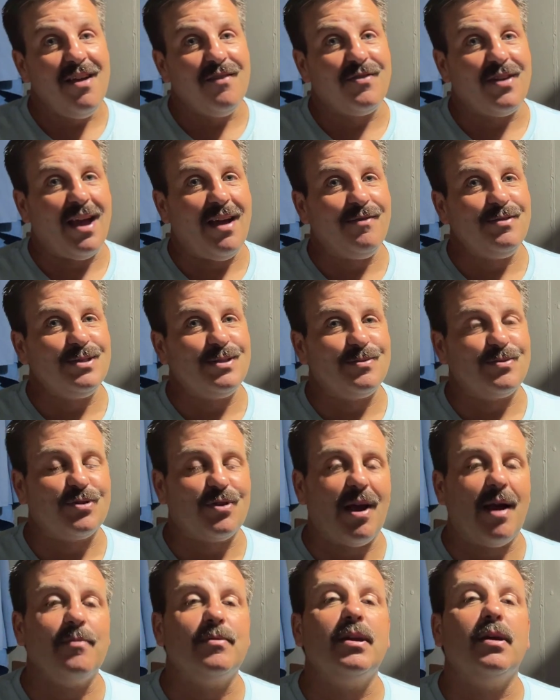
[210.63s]
If you haven't
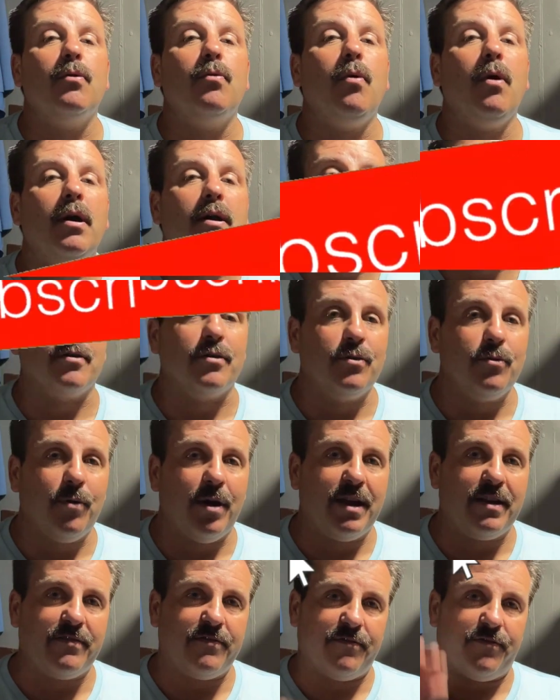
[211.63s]
subscribed yet, what are you
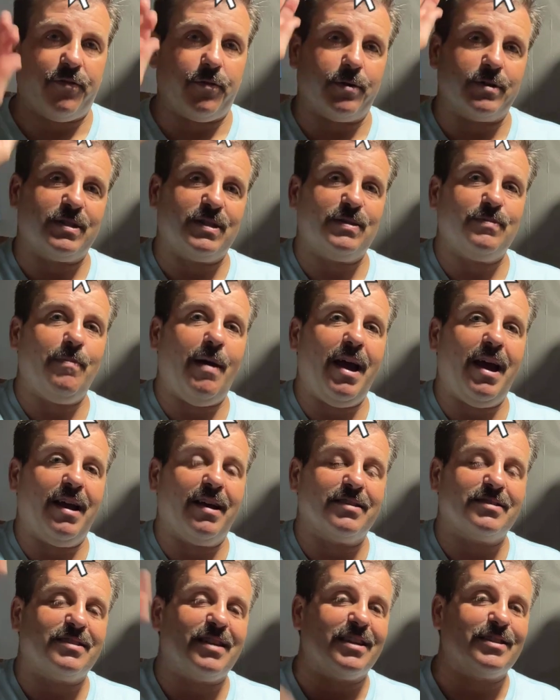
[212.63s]
waiting for?
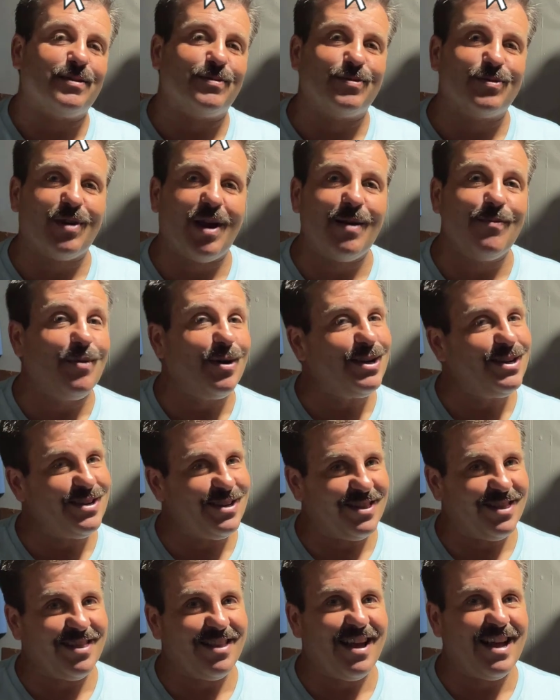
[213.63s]
Smash that subscribe button,
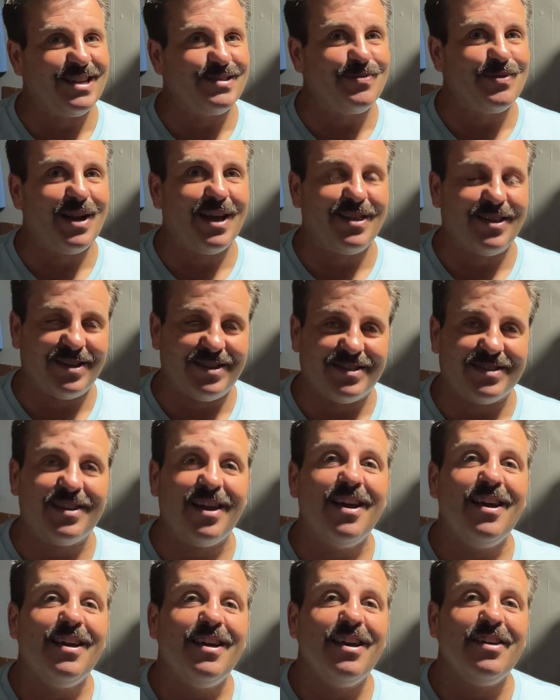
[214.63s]
and last but not least,
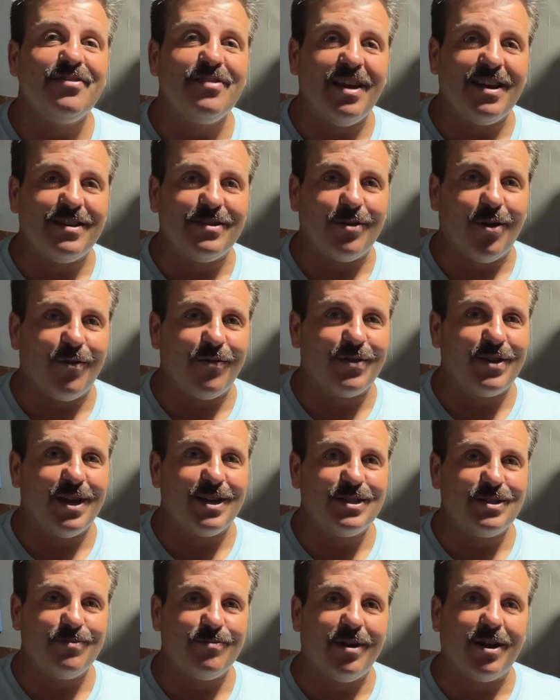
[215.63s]
hit that
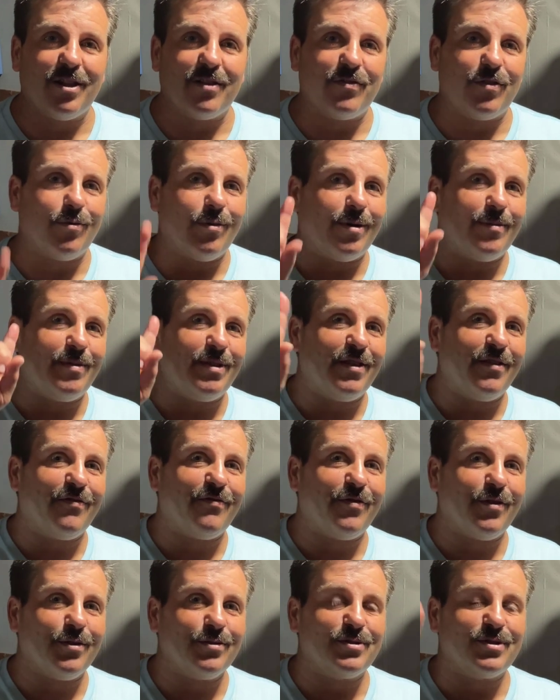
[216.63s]
notification bell if you want to be the
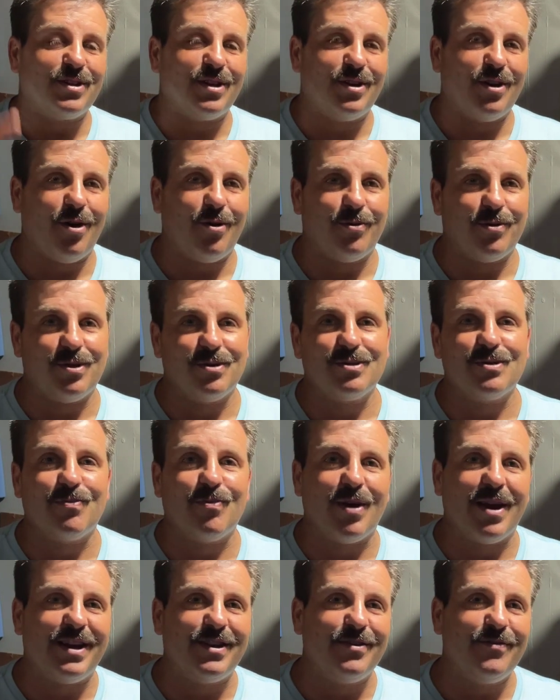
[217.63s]
first to know when there's a
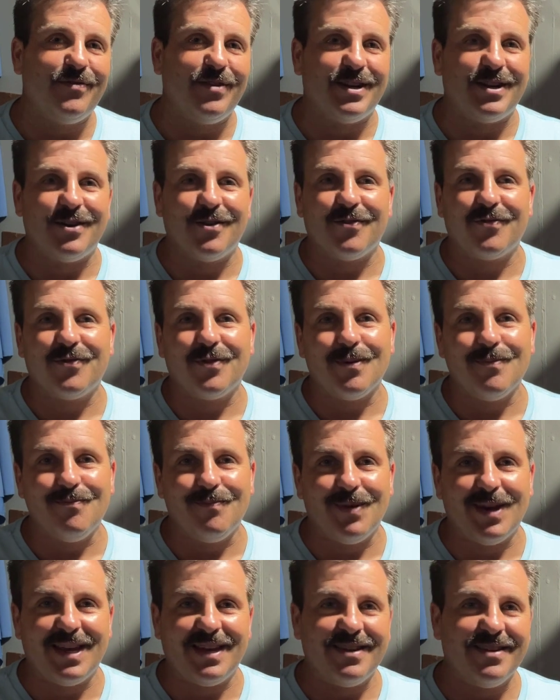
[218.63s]
brand new video from
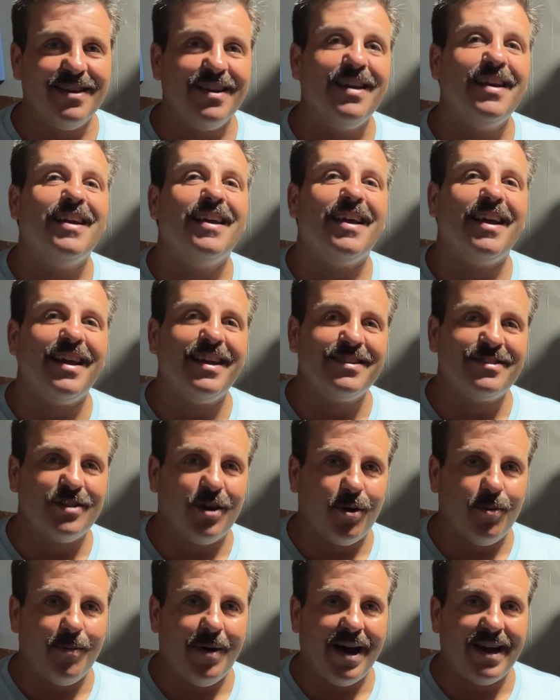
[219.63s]
me, H
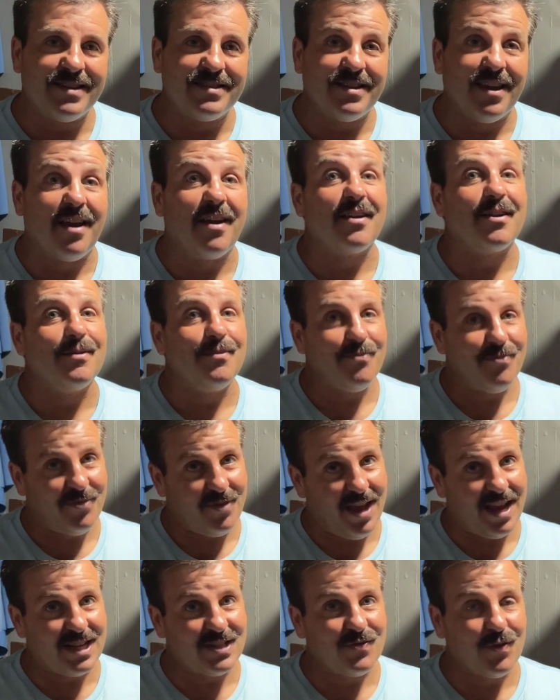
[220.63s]
L ModTech.
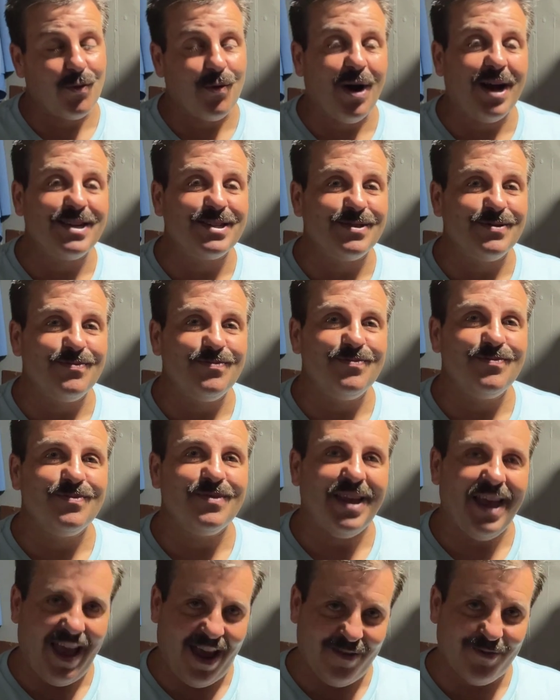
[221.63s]
Thanks for watching.
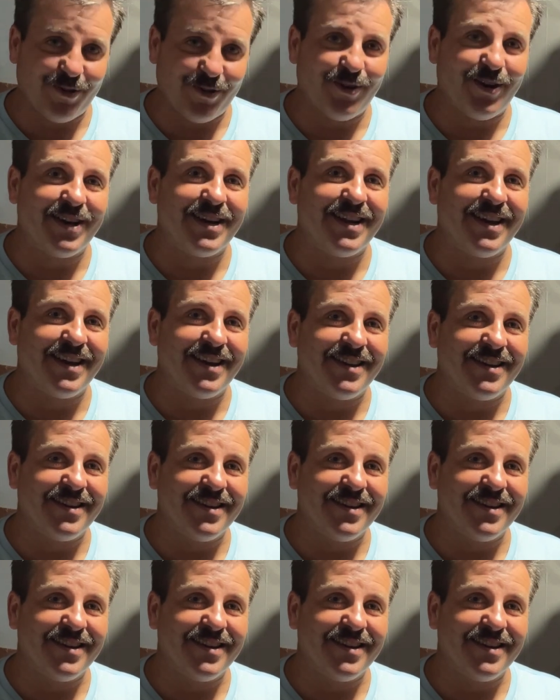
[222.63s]
Have a great day.